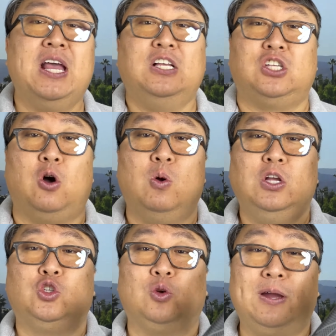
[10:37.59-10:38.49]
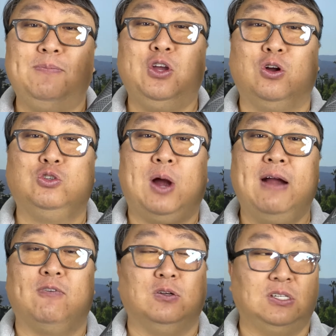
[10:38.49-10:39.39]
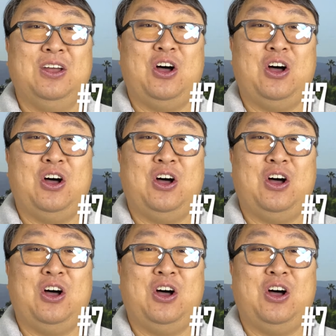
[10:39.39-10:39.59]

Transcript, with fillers: So trim your drivers.